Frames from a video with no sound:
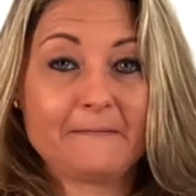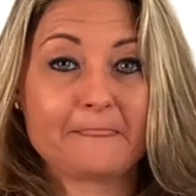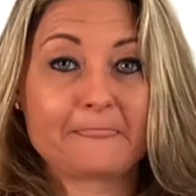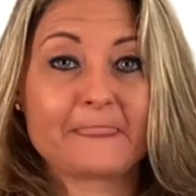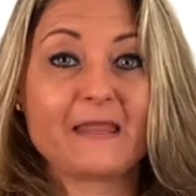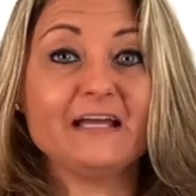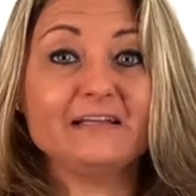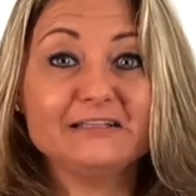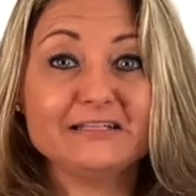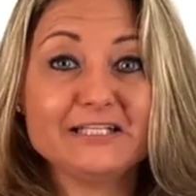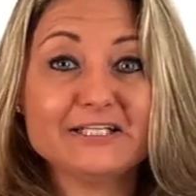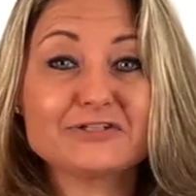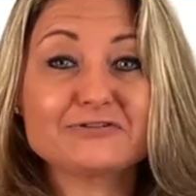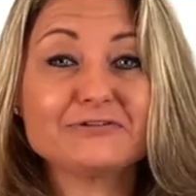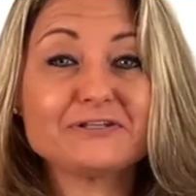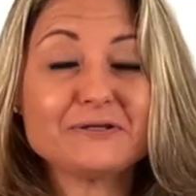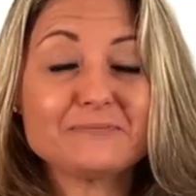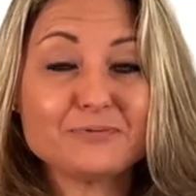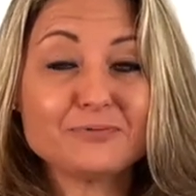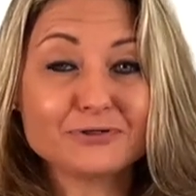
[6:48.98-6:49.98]
I
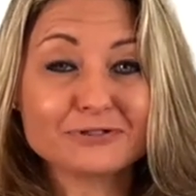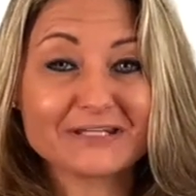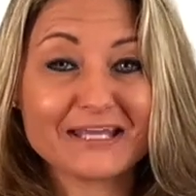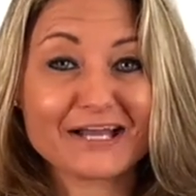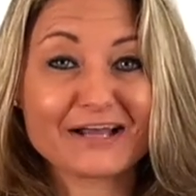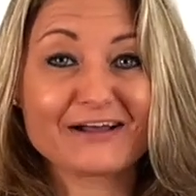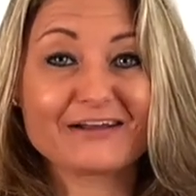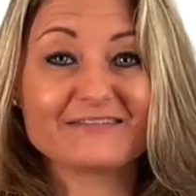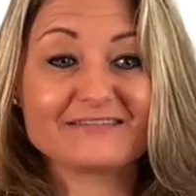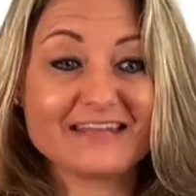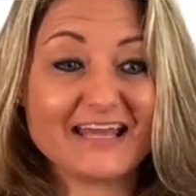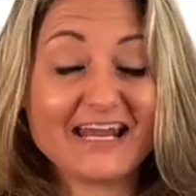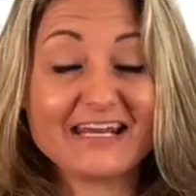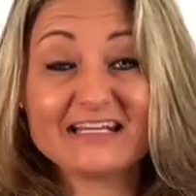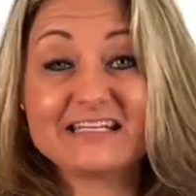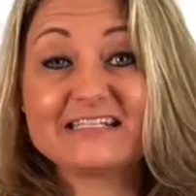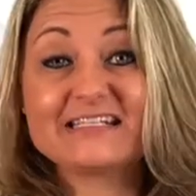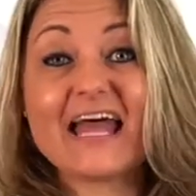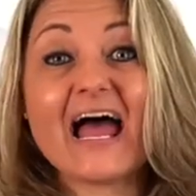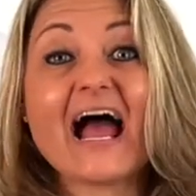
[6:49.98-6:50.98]
literally put that
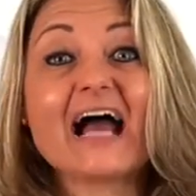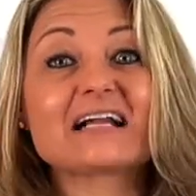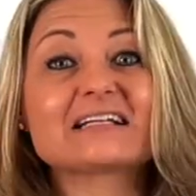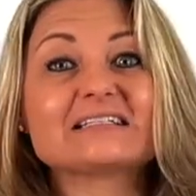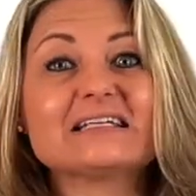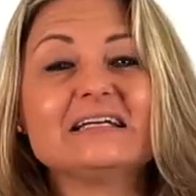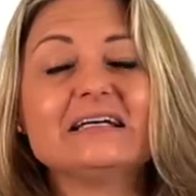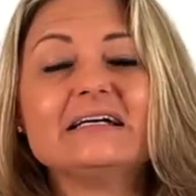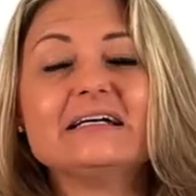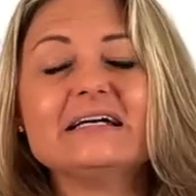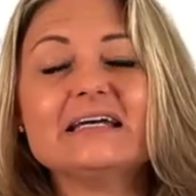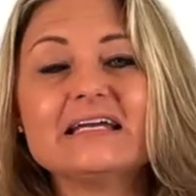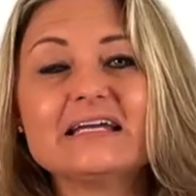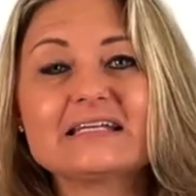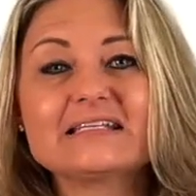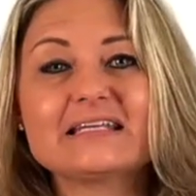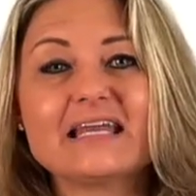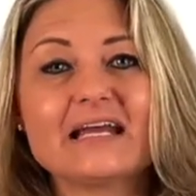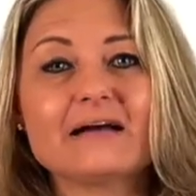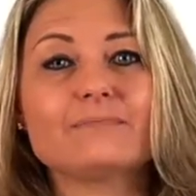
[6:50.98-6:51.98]
exact
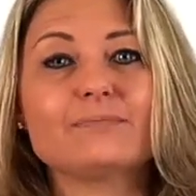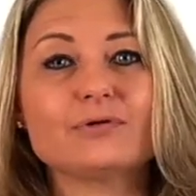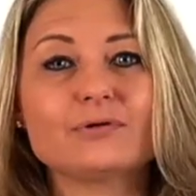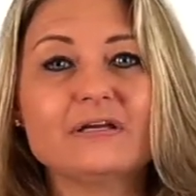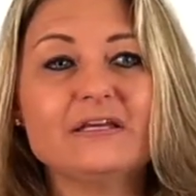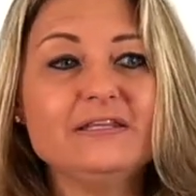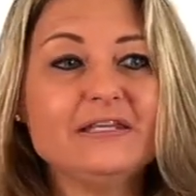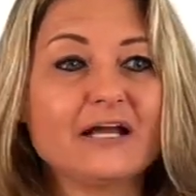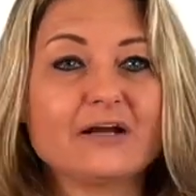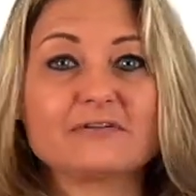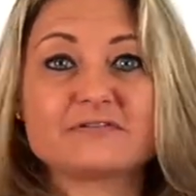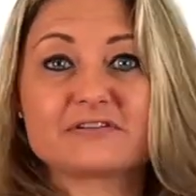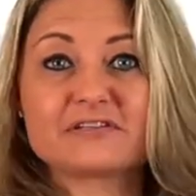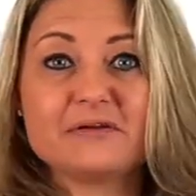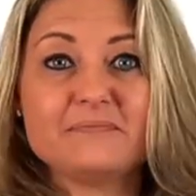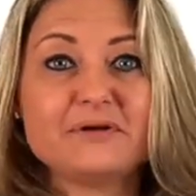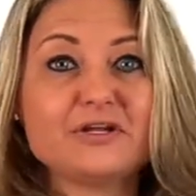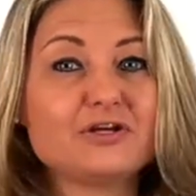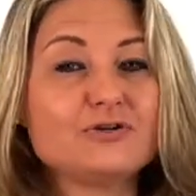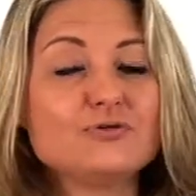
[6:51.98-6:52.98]
example in there.
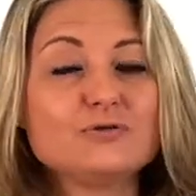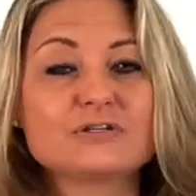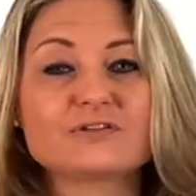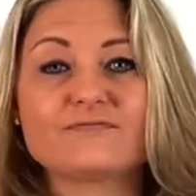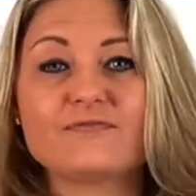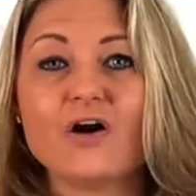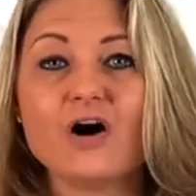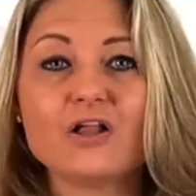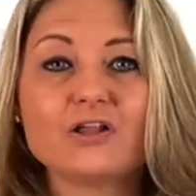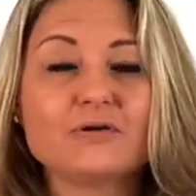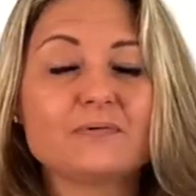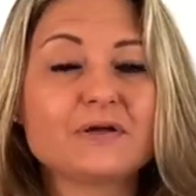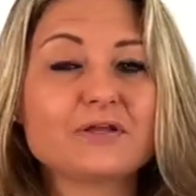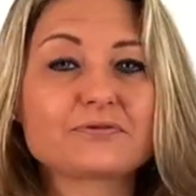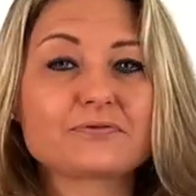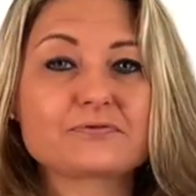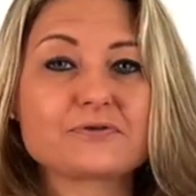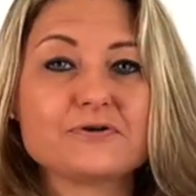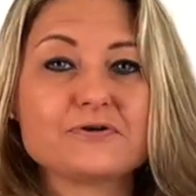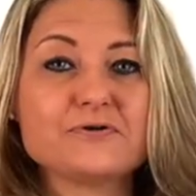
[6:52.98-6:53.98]
Somebody who is following
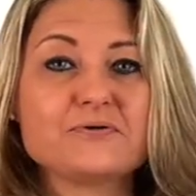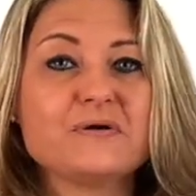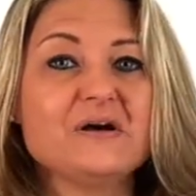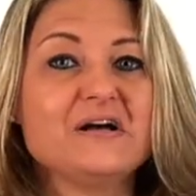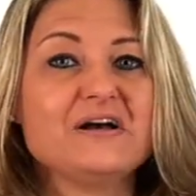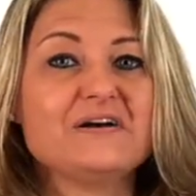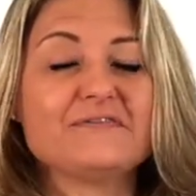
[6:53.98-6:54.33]
through,